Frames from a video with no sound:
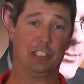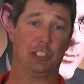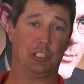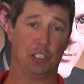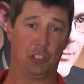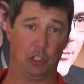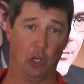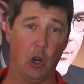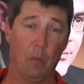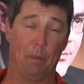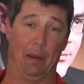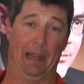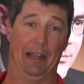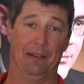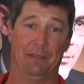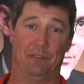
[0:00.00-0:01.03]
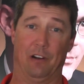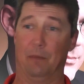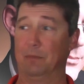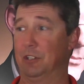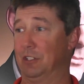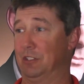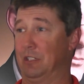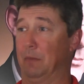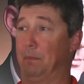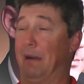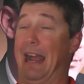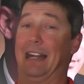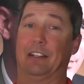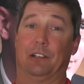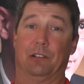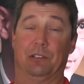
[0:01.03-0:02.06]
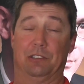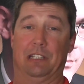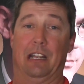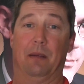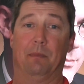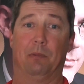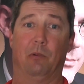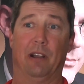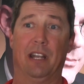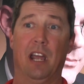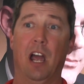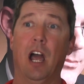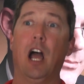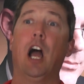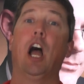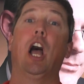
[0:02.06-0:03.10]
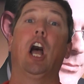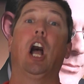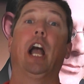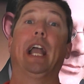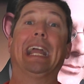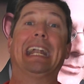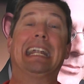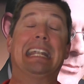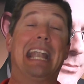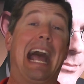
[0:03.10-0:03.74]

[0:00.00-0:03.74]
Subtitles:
stupid from just a practical standpoint, in